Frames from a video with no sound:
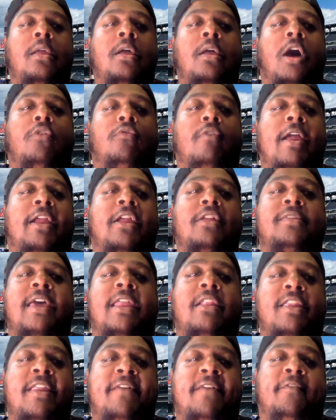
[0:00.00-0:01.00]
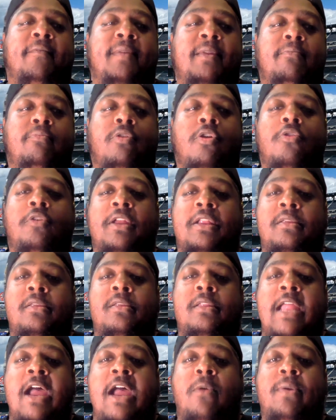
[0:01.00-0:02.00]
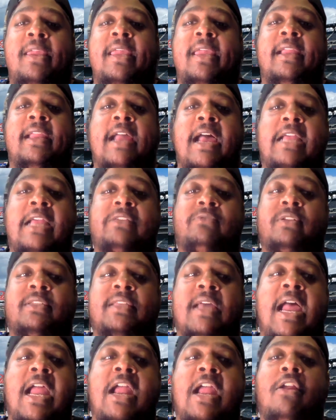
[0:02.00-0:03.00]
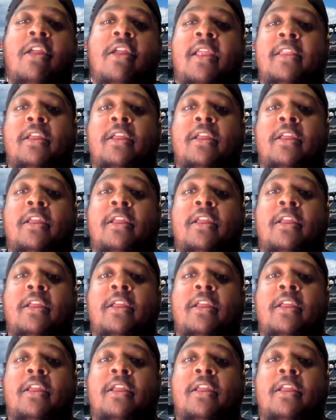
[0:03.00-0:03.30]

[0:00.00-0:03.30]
a record that'll never be broken. Now we get guys retiring.